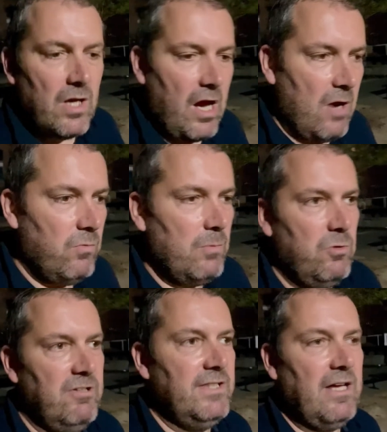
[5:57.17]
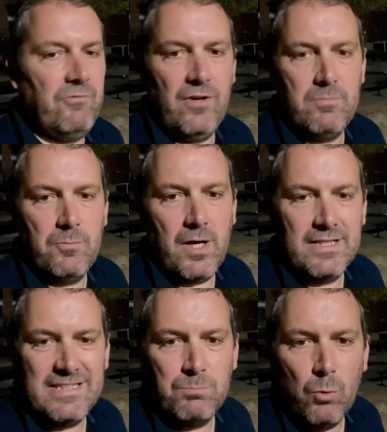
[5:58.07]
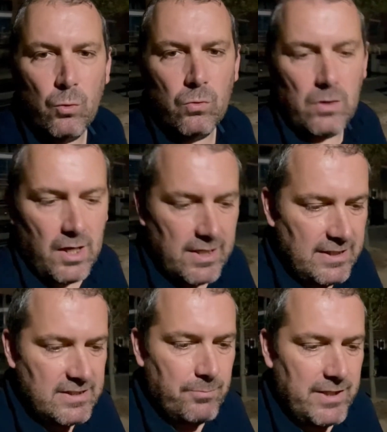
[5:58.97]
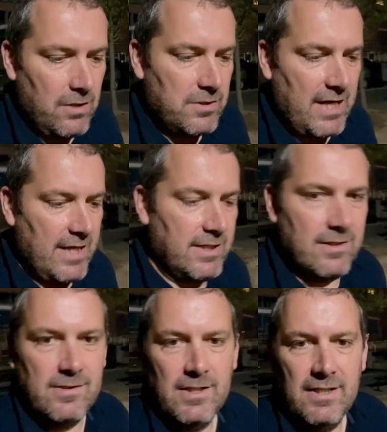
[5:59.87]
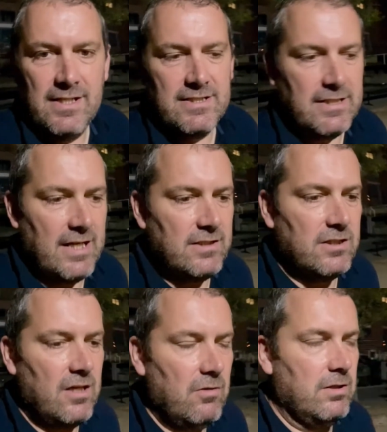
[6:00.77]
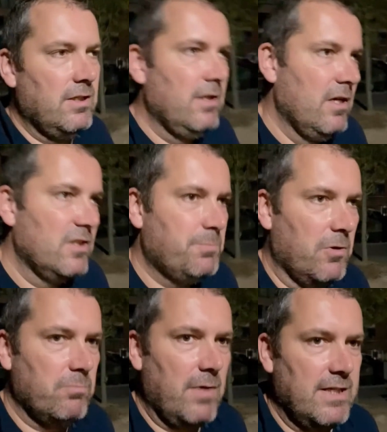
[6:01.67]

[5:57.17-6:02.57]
And when we're in that frame of mind, it's more likely to be okay, isn't it? I spoke many